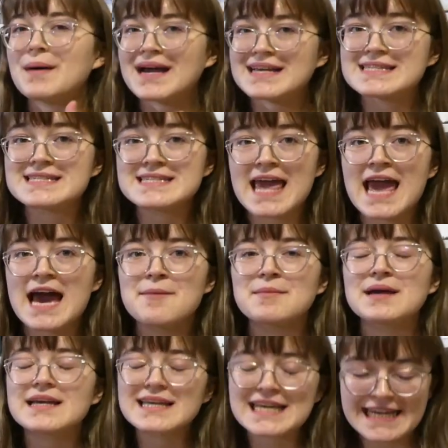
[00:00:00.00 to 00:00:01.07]
by Sam
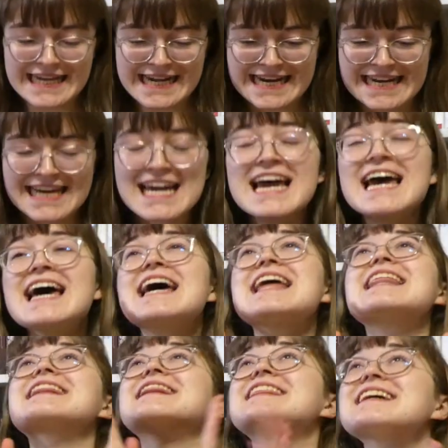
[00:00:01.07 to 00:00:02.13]
Keen.
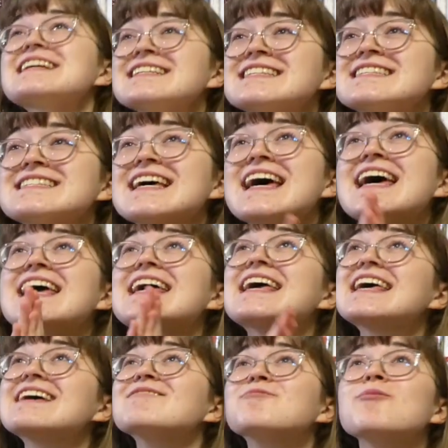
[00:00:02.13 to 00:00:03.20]
This
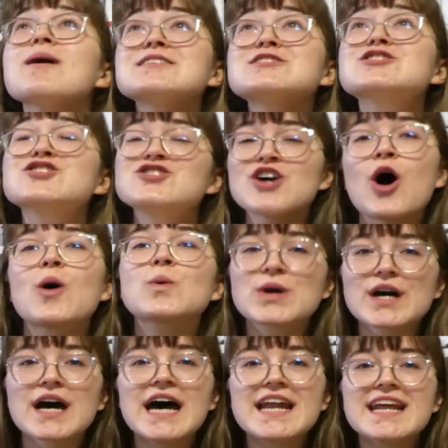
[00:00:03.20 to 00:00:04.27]
was so
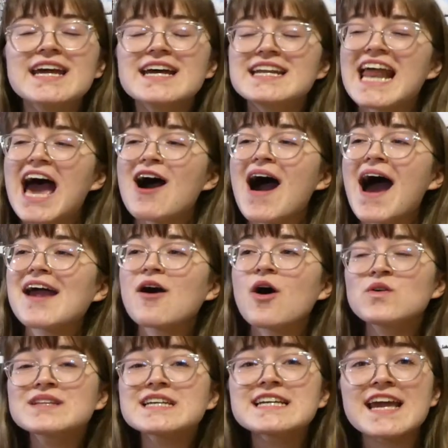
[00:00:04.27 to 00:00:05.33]
good. Now, I
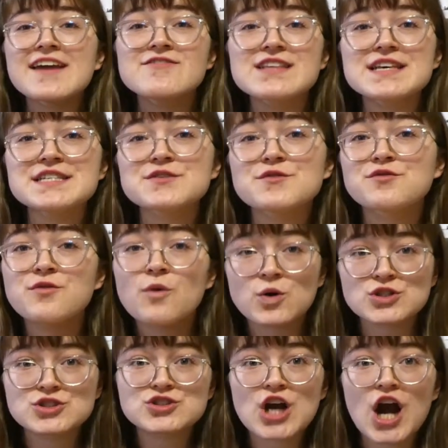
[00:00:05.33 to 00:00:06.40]
only gave this
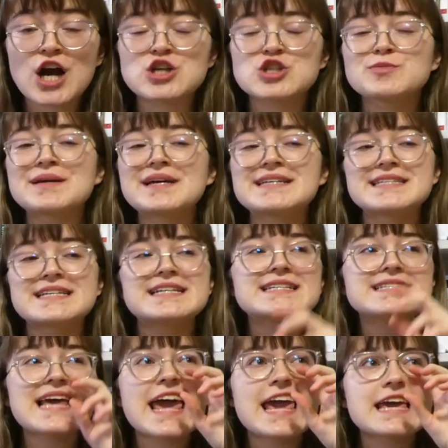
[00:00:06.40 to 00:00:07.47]
4 stars because it
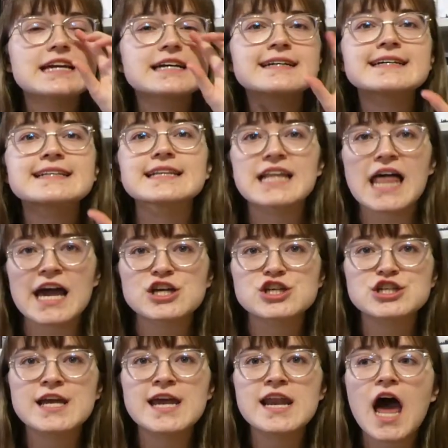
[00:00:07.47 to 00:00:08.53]
is a
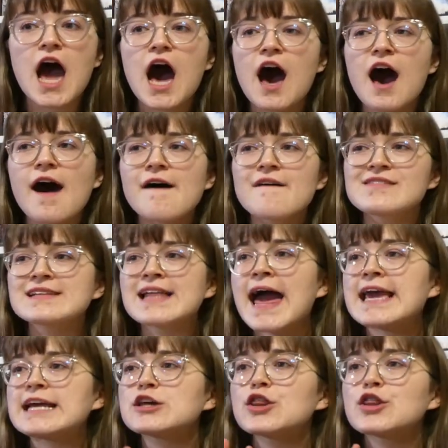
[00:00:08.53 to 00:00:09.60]
collection of
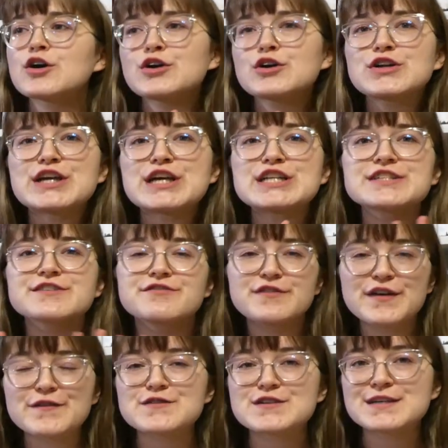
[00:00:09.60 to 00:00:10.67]
like 30 to
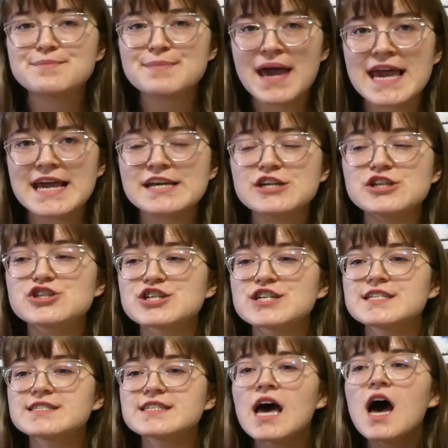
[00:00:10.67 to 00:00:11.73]
50
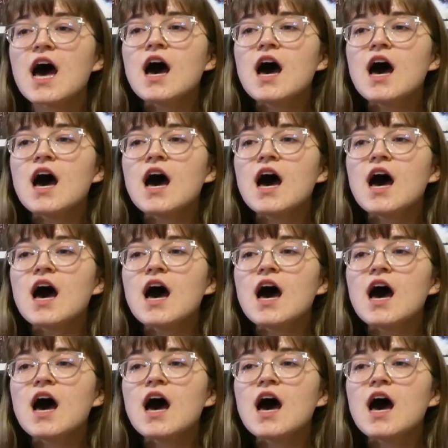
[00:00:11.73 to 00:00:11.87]
pages,